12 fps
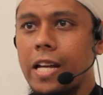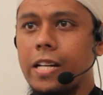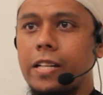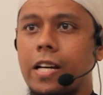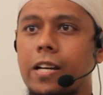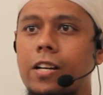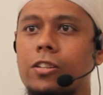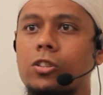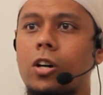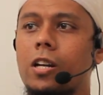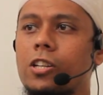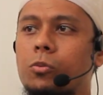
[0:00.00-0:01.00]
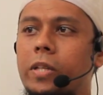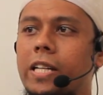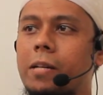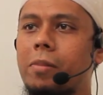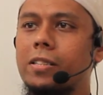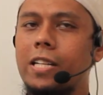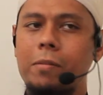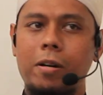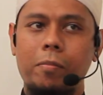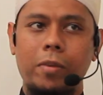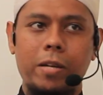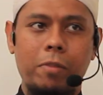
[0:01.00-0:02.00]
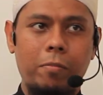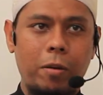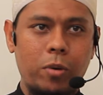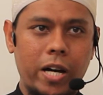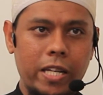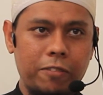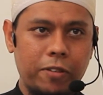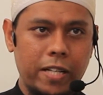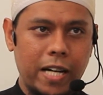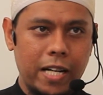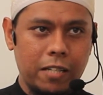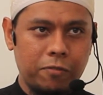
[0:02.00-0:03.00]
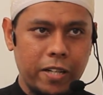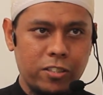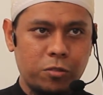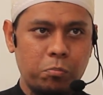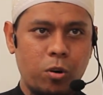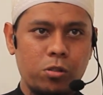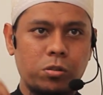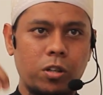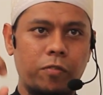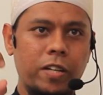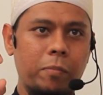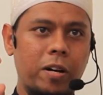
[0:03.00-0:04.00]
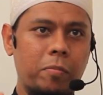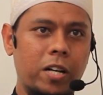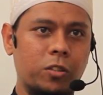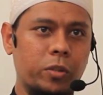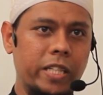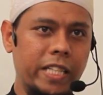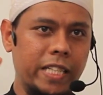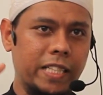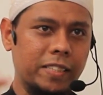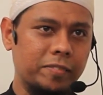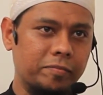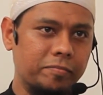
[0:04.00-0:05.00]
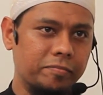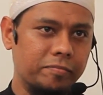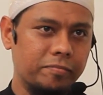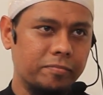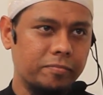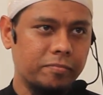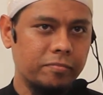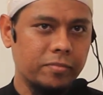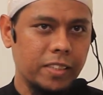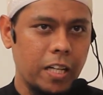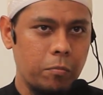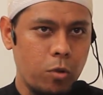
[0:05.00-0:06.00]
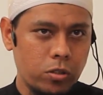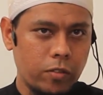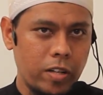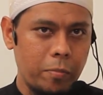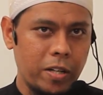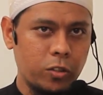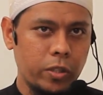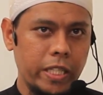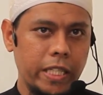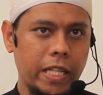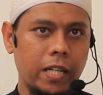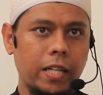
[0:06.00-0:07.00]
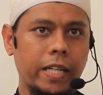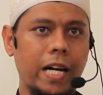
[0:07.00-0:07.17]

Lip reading: The scholars within the Mazhab Imam Abu Hanifa, the Hanafites, most of them are Maturidiyah. Most of them are Maturidiyah. The